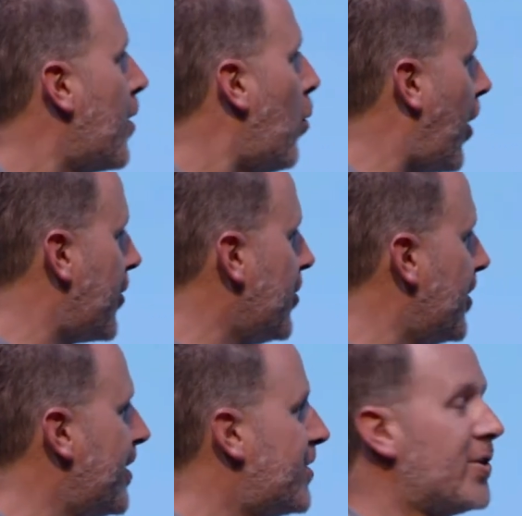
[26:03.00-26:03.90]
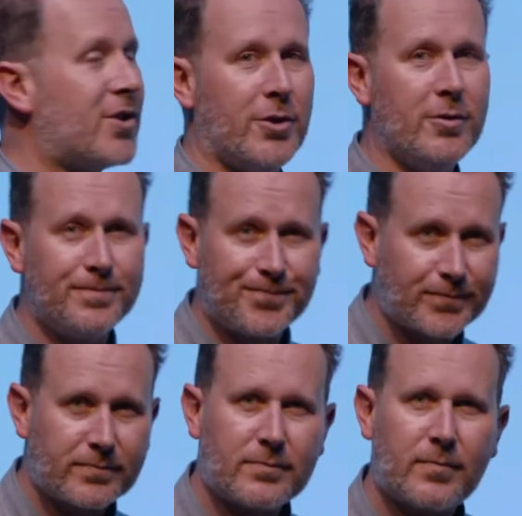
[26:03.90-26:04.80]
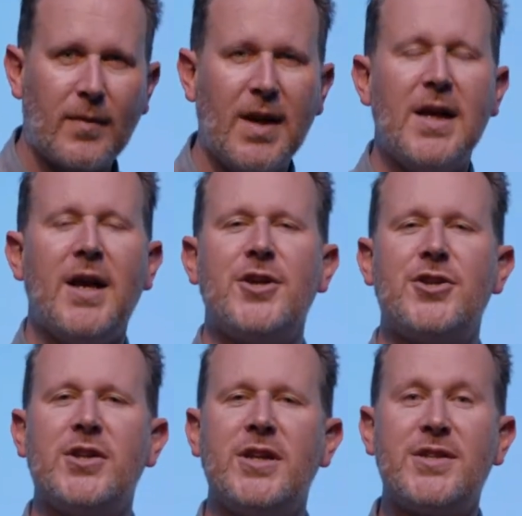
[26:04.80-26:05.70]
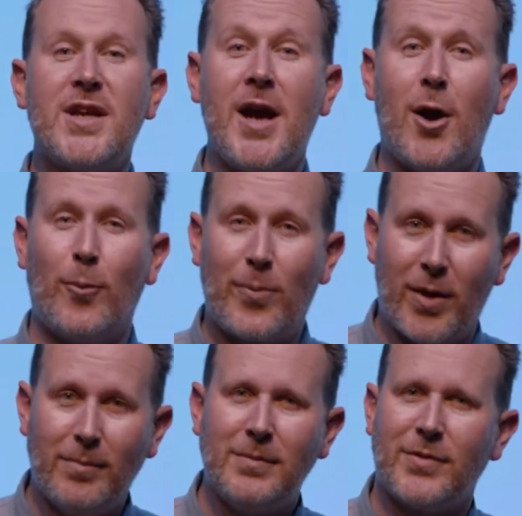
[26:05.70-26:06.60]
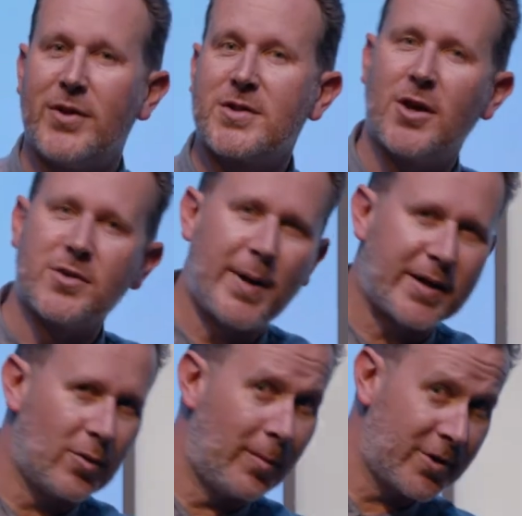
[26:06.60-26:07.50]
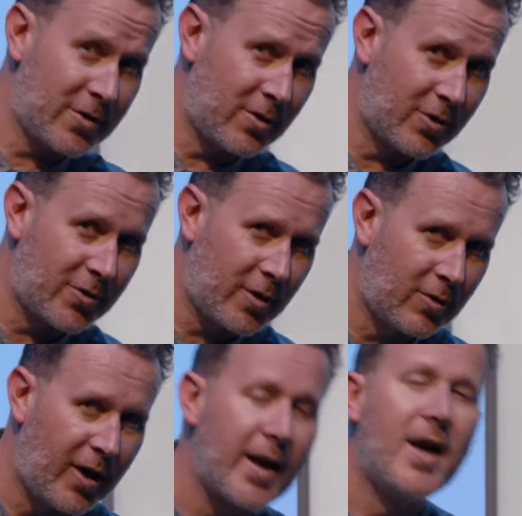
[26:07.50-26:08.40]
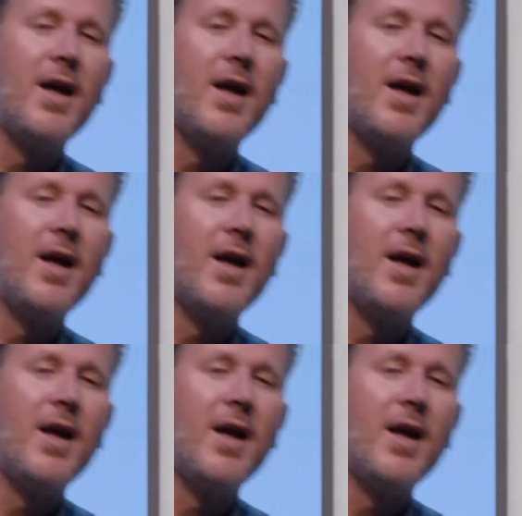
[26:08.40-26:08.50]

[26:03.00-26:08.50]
What you need to do is you need to help them. This goes back to emotional control, right?